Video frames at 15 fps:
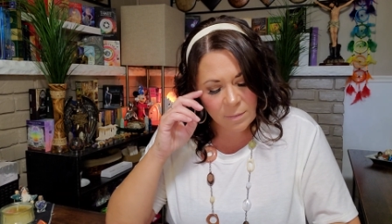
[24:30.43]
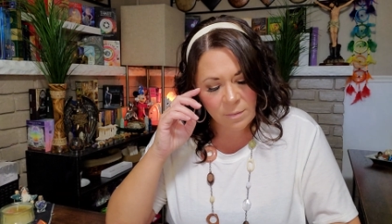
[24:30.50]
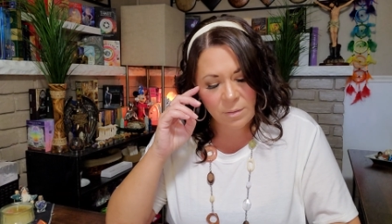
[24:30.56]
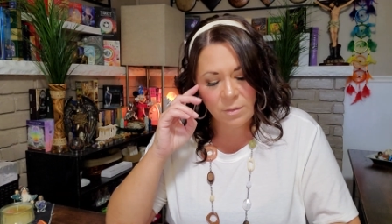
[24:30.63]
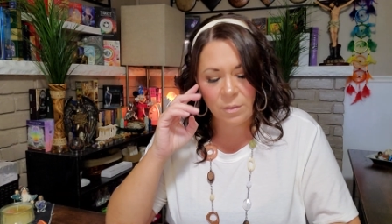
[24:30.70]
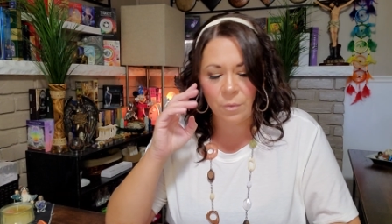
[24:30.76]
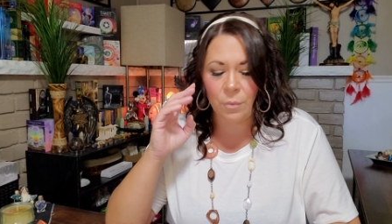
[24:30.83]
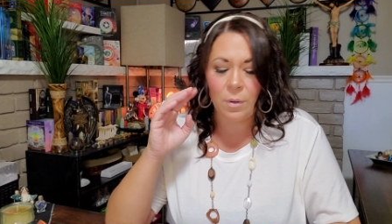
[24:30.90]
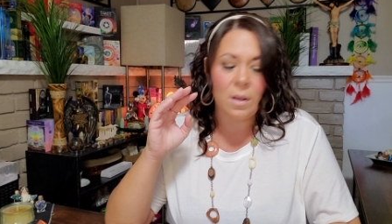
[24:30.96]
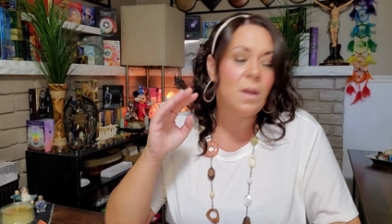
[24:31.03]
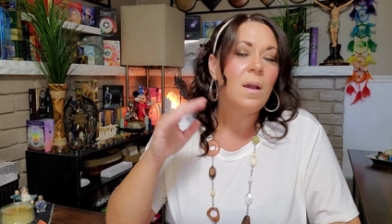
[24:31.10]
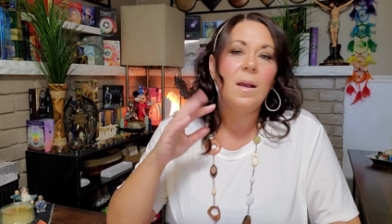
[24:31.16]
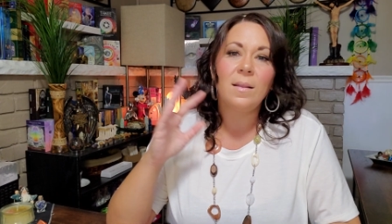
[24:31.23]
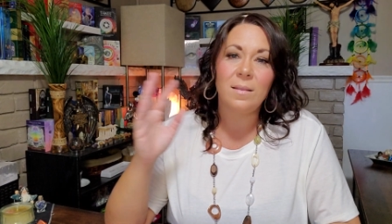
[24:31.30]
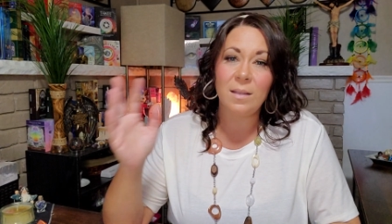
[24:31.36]
And so
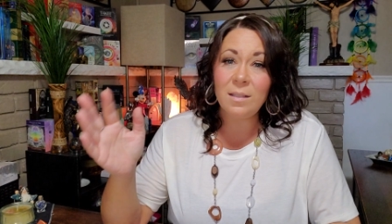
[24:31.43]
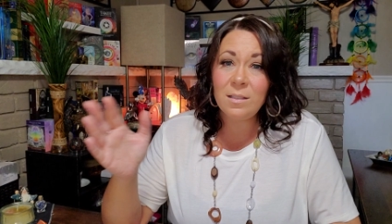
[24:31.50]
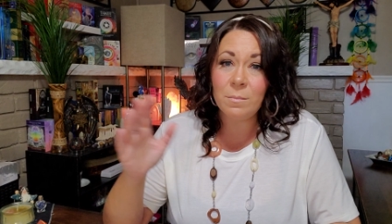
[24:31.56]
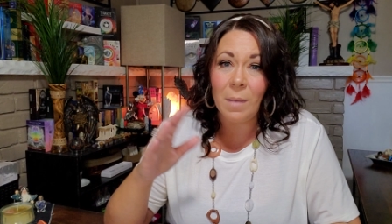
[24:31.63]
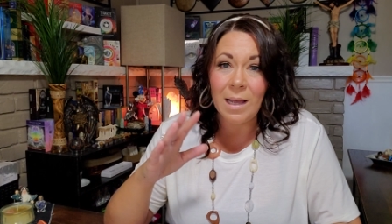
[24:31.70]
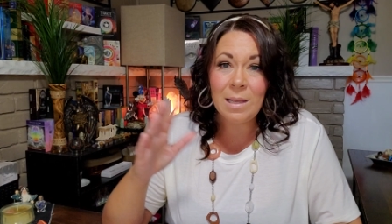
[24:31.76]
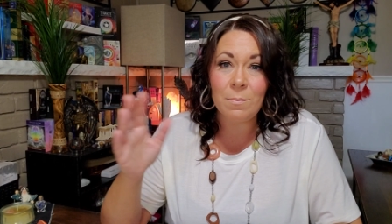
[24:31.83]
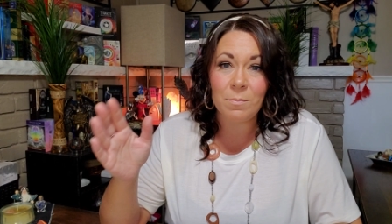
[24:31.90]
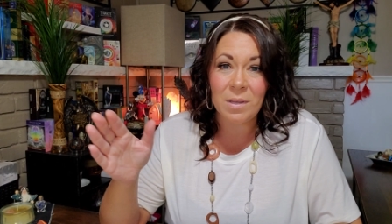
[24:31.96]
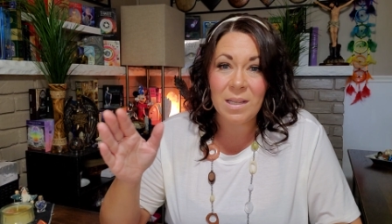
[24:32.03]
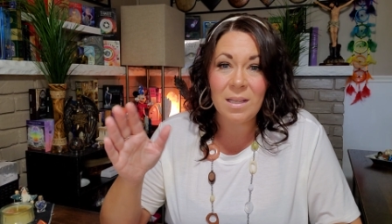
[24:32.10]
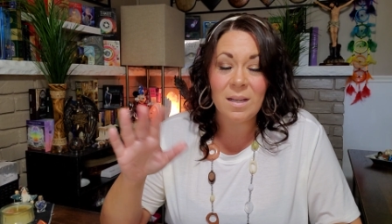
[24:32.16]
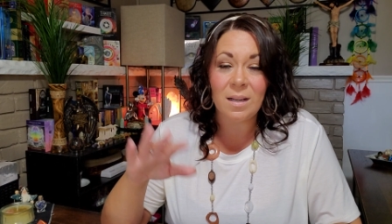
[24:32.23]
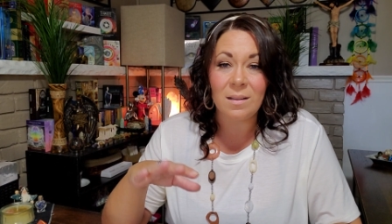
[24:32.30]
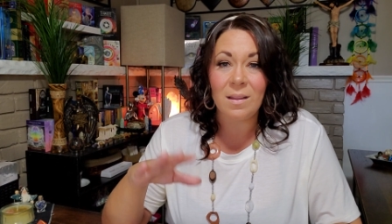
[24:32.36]
this might
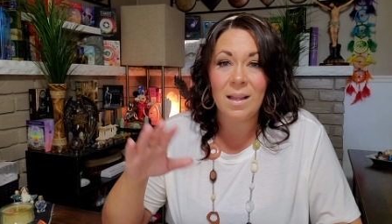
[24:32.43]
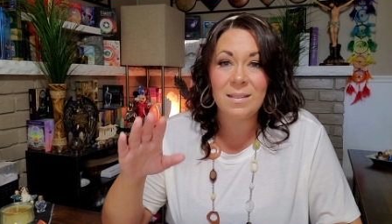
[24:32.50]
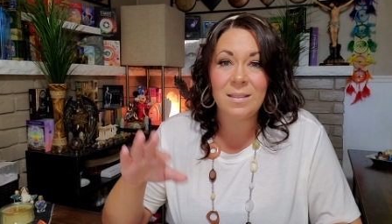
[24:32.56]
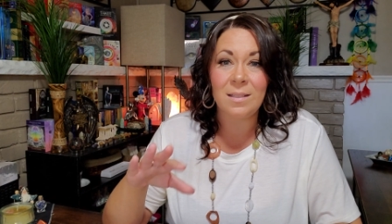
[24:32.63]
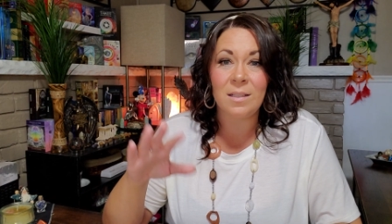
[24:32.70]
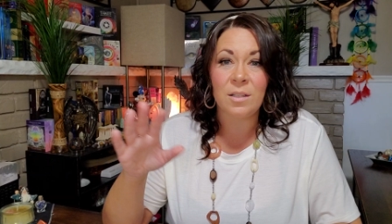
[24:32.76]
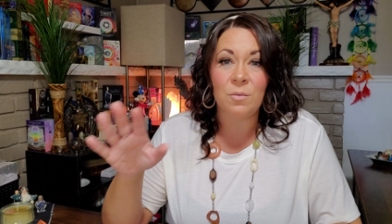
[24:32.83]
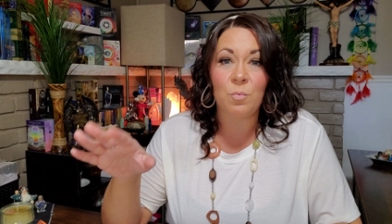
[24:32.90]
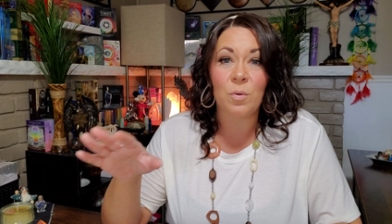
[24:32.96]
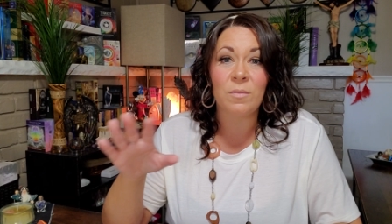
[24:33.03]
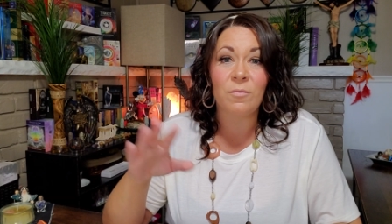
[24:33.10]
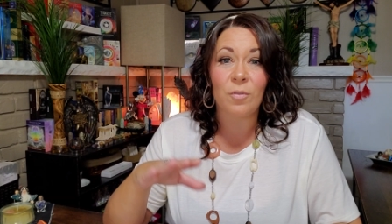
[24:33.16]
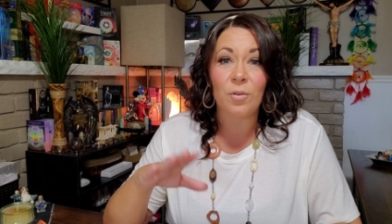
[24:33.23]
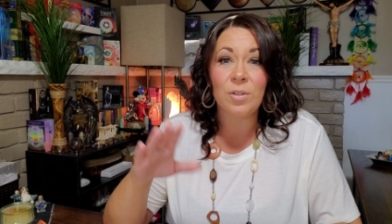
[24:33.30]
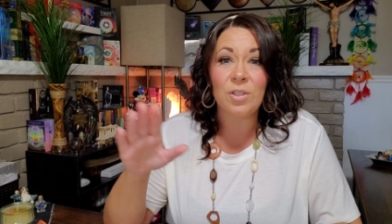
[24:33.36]
be a lesson in
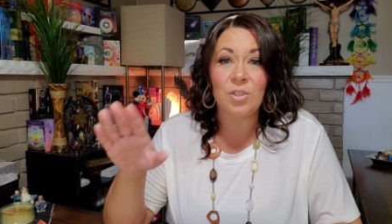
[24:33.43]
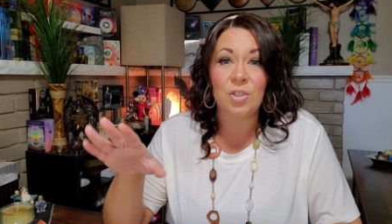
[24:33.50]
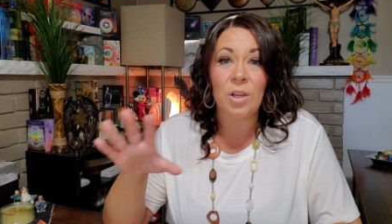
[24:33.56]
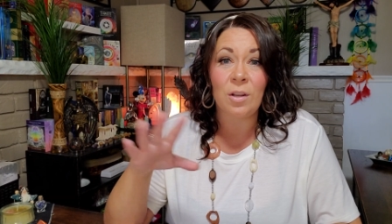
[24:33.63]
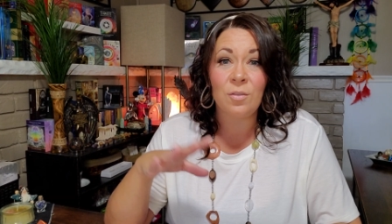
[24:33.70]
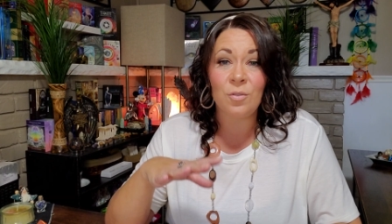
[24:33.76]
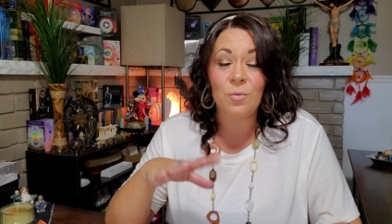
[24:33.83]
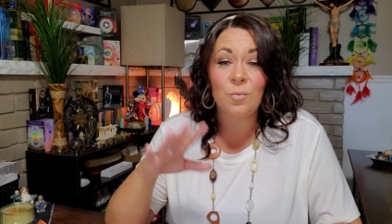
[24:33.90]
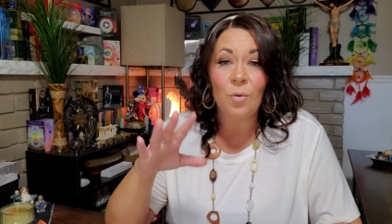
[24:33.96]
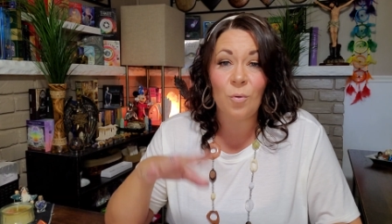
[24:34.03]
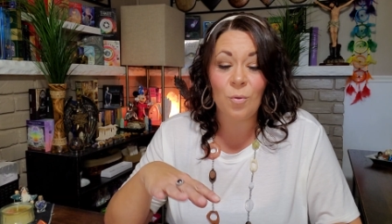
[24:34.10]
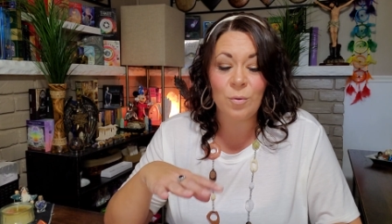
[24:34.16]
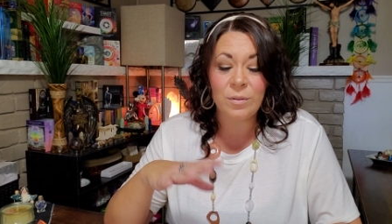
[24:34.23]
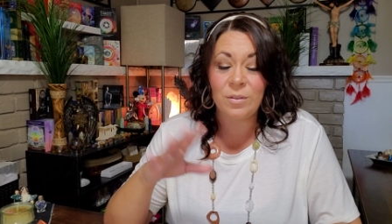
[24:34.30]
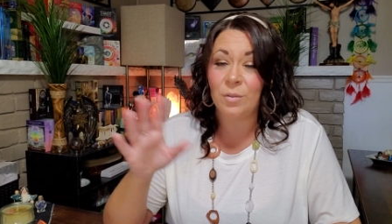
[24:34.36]
reverse gender
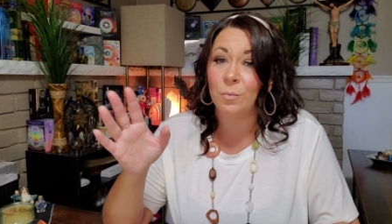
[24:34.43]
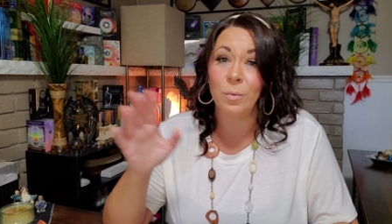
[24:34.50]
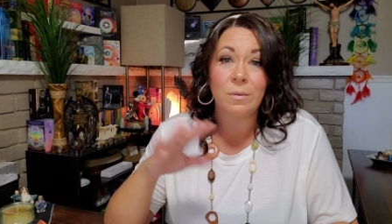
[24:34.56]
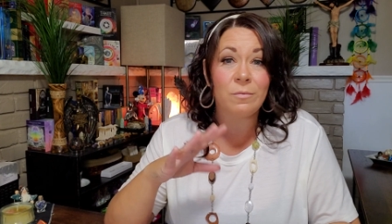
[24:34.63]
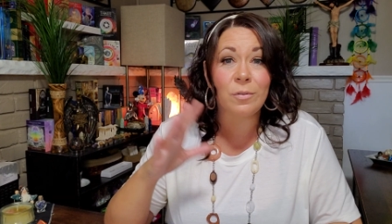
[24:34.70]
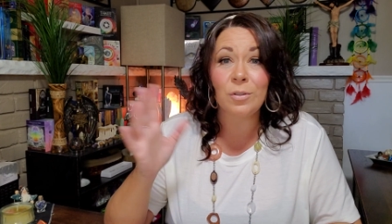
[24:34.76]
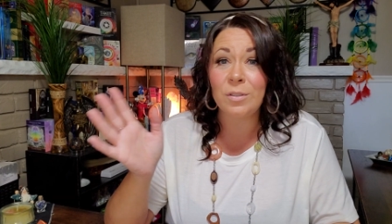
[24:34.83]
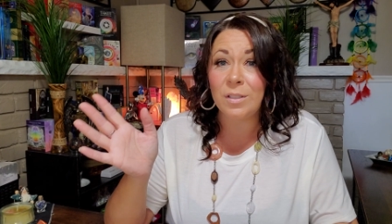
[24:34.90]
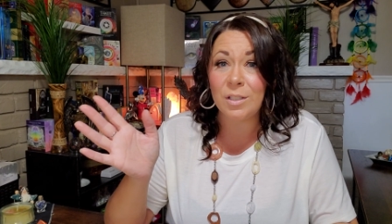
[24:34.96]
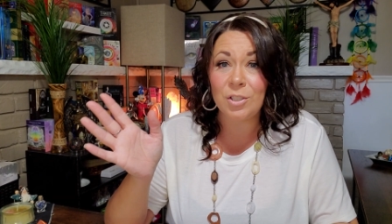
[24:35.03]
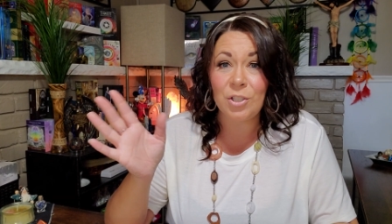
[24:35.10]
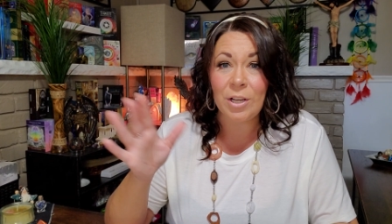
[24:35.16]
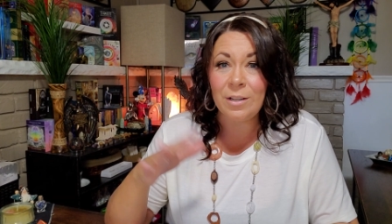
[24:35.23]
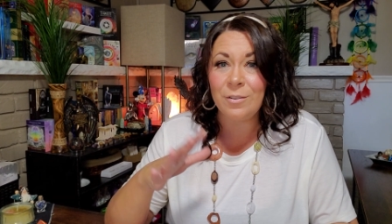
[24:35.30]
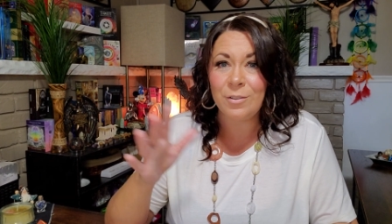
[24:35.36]
roles. So reverse the
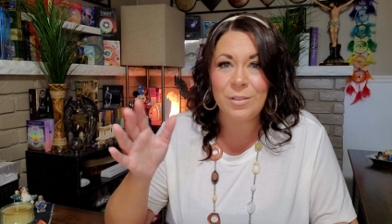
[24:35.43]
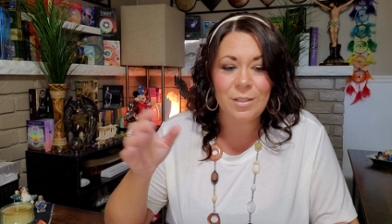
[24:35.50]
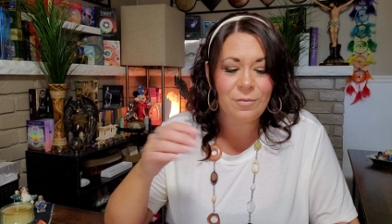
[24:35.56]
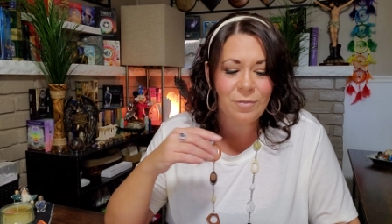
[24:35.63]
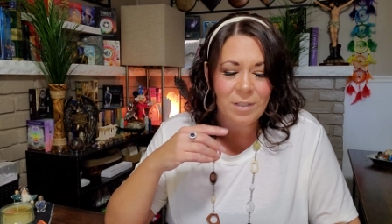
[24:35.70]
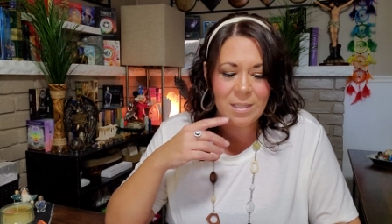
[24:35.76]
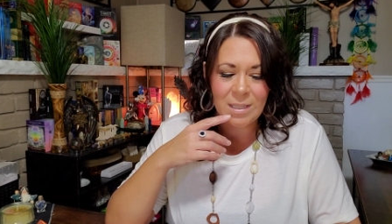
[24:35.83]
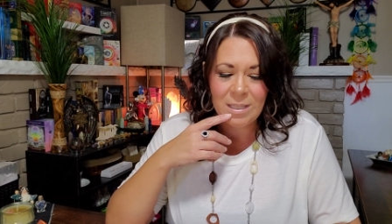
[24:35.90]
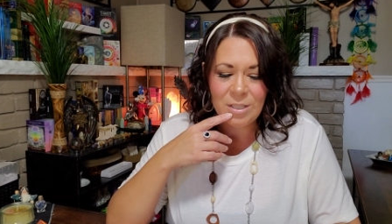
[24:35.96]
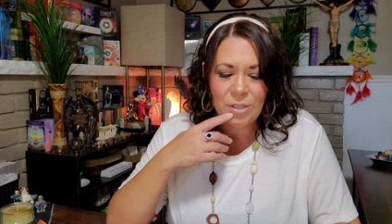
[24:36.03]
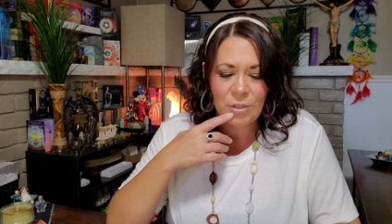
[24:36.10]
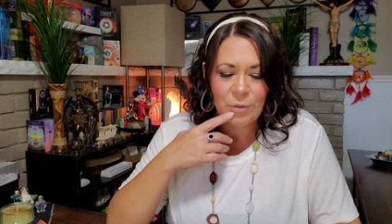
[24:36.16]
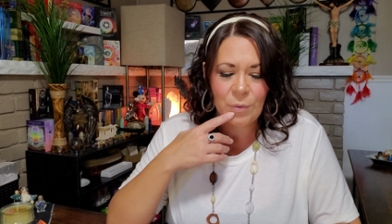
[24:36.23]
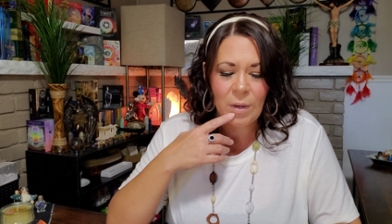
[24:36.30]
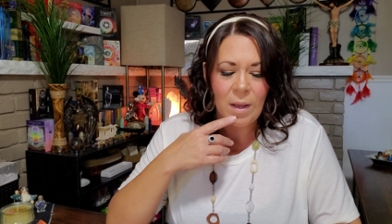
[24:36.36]
genders if you need
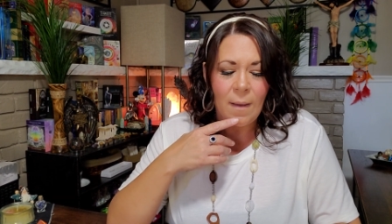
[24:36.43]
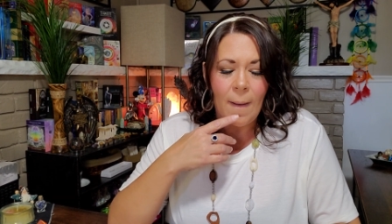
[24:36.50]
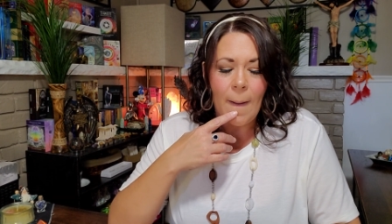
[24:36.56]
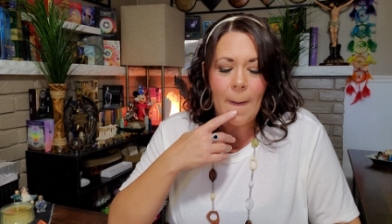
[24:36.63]
to.